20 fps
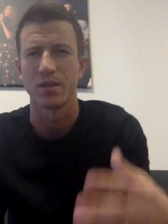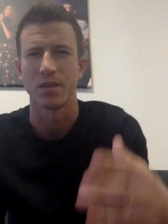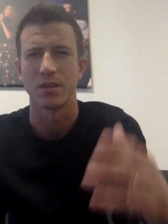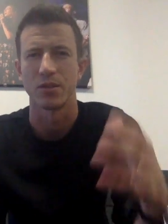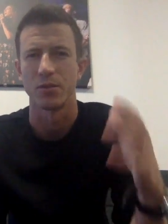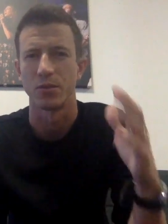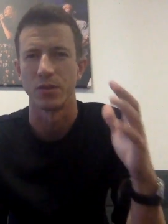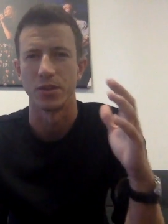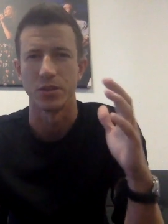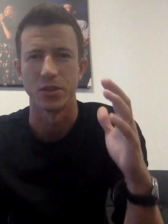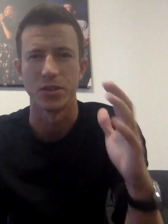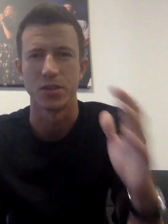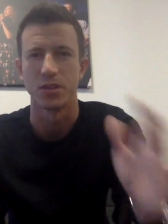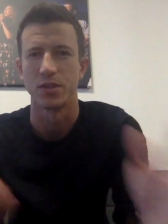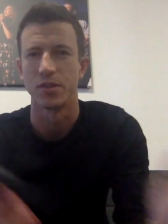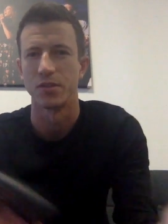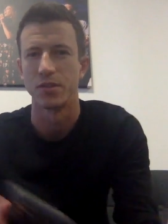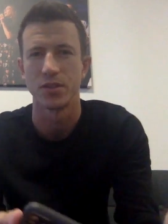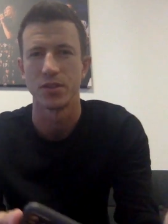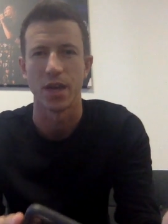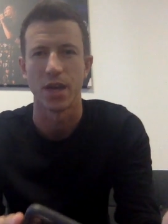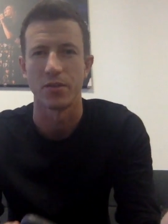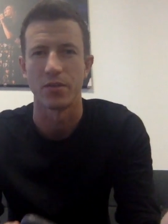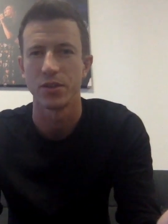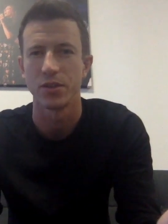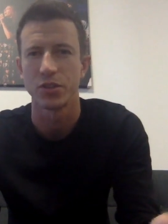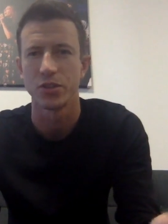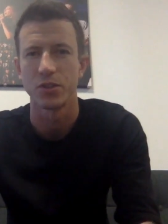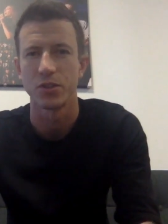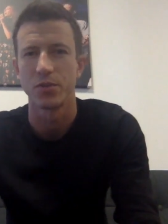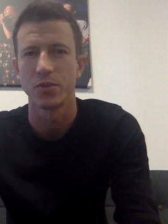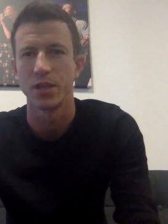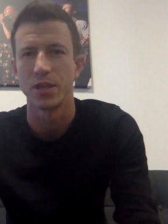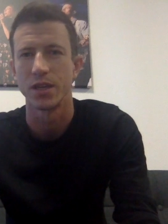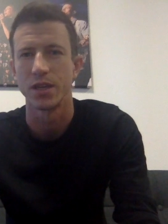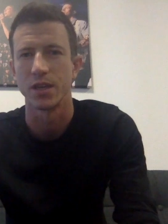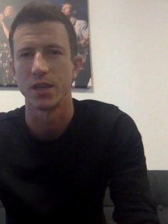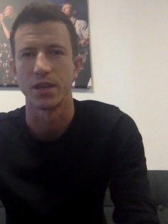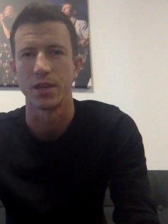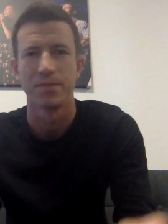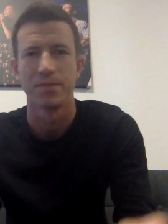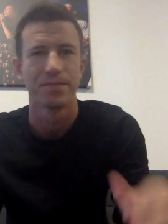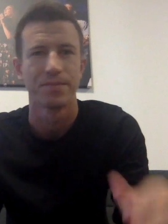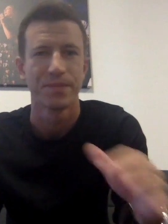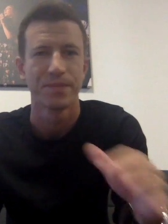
and the religious leaders have issue with it, and